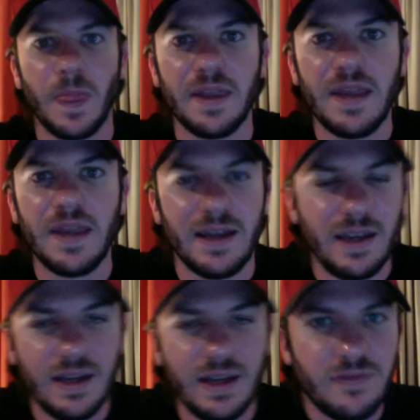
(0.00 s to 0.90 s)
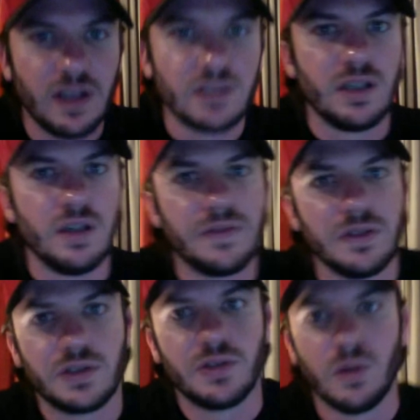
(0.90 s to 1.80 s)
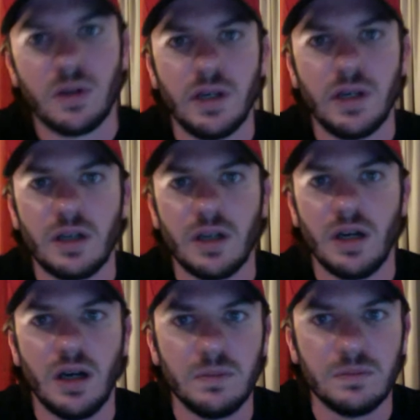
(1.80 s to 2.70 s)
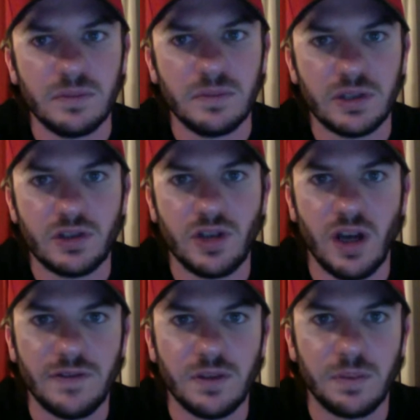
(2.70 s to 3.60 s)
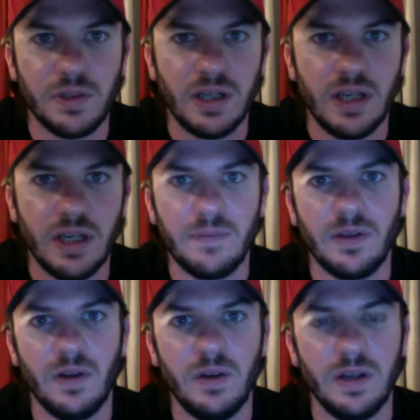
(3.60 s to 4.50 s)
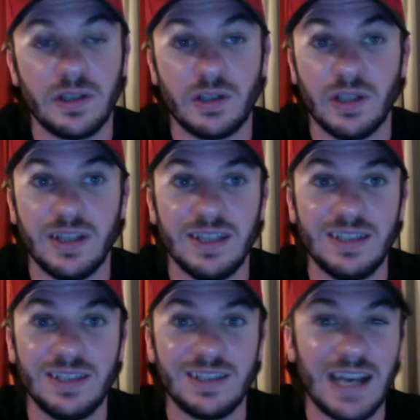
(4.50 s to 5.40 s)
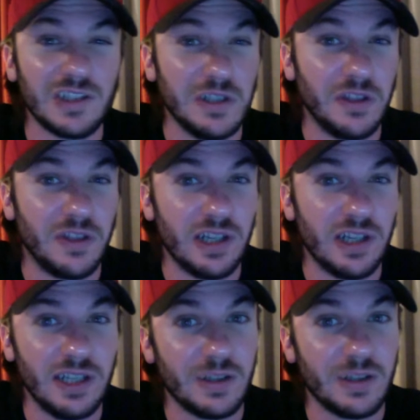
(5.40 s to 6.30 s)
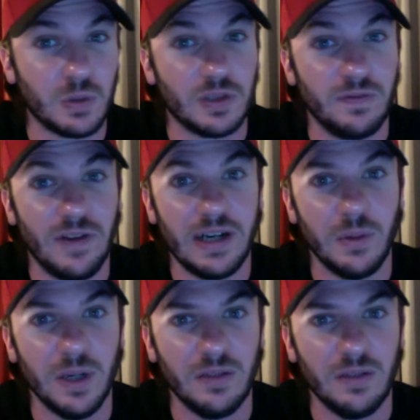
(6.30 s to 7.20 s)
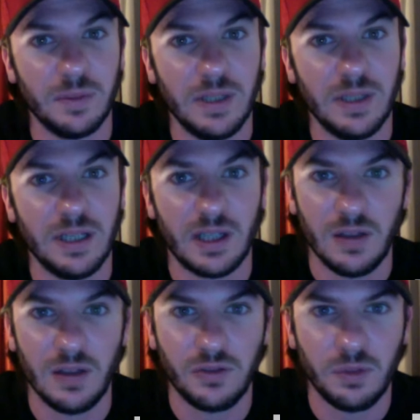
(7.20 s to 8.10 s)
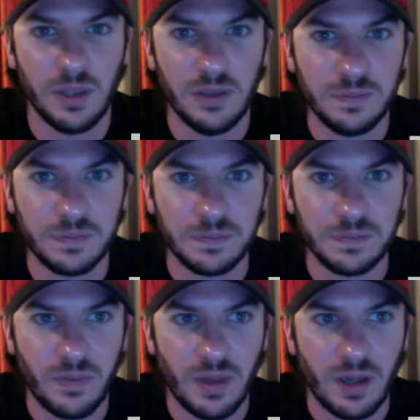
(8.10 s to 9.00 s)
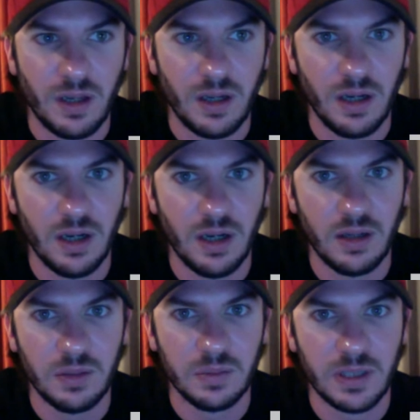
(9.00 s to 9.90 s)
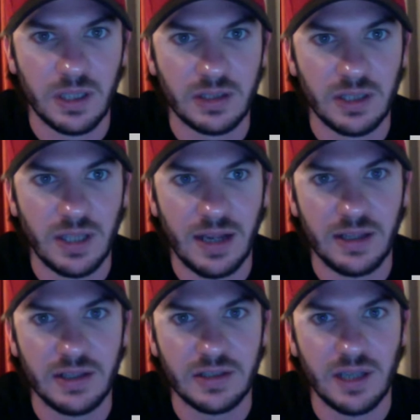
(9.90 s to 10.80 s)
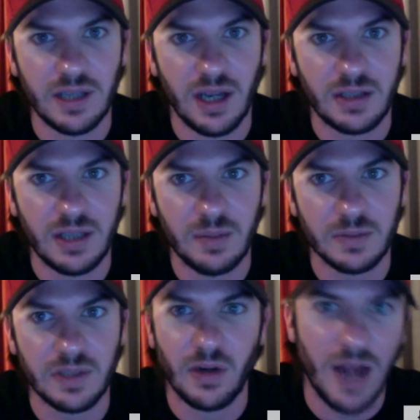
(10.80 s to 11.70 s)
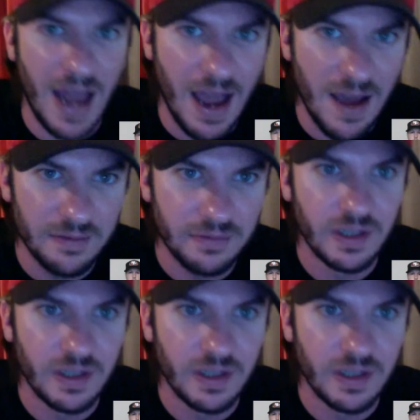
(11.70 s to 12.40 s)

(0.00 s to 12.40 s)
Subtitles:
Yeah, and NFL is a different story. It's tough to predict game flow. This is actually a theory that has worked very well for me in college football, because a lot of these teams, they don't have,